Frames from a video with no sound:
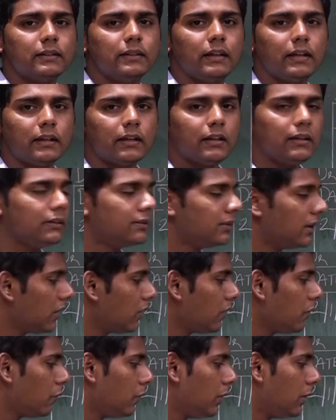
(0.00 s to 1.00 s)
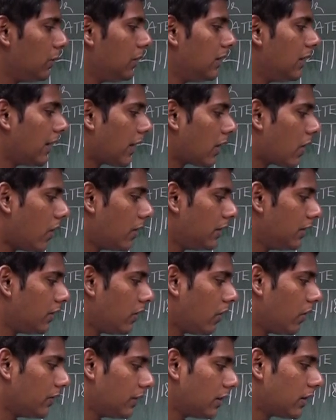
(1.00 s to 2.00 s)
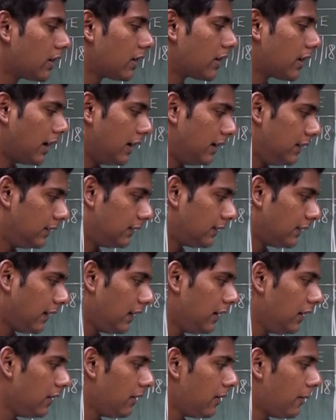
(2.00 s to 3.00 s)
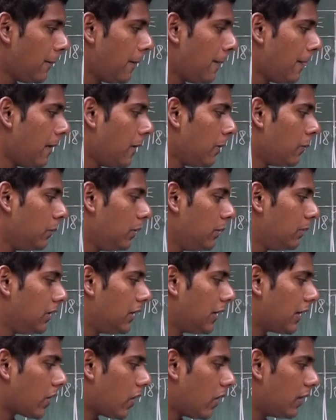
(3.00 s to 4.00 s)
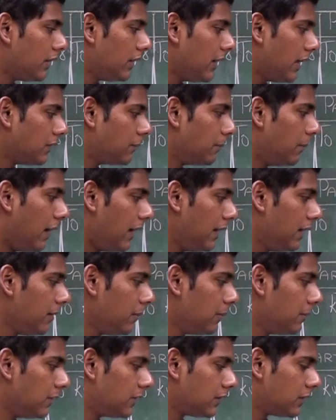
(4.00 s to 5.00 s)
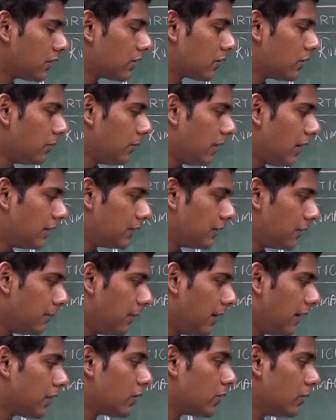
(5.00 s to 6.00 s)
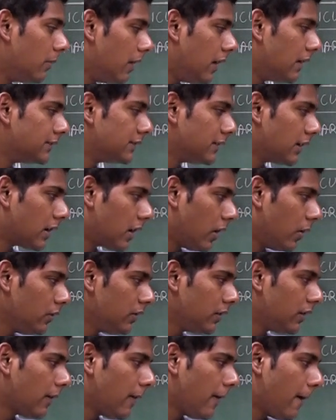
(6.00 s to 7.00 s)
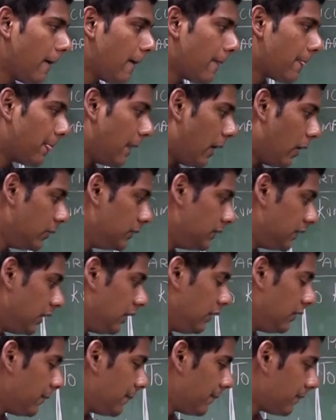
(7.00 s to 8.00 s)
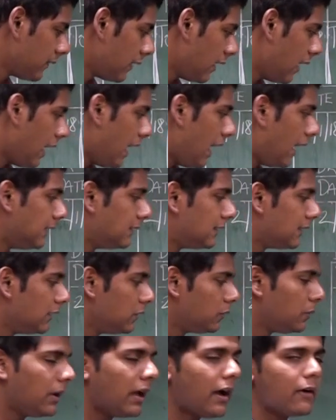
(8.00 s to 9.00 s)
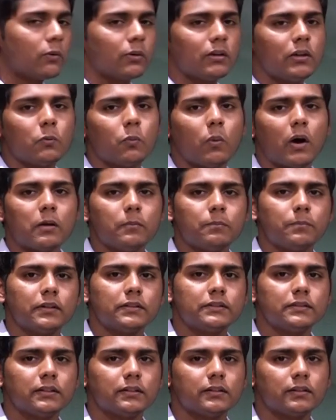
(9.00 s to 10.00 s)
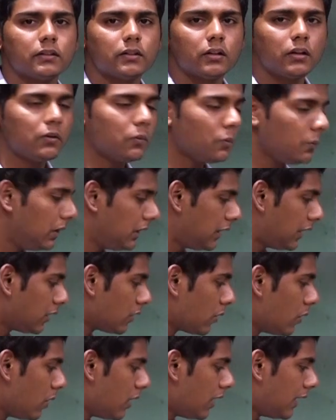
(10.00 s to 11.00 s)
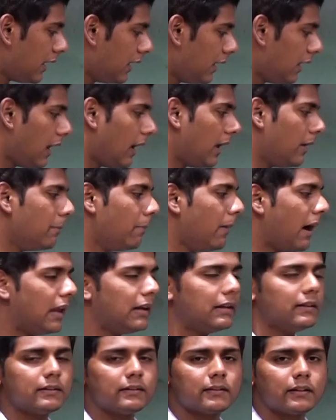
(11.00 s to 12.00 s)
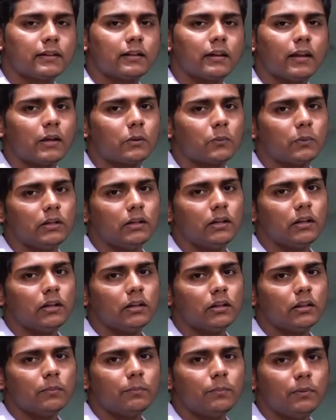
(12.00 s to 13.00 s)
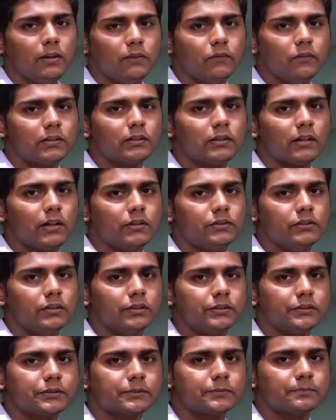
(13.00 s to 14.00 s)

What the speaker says: decreasing, we will record it on the credit side. We will record it as by Mr. Kumar, by Kumar's account, 1,000. And since we have only one purchase return, we can go ahead and balance it like we did in the previous ledgers.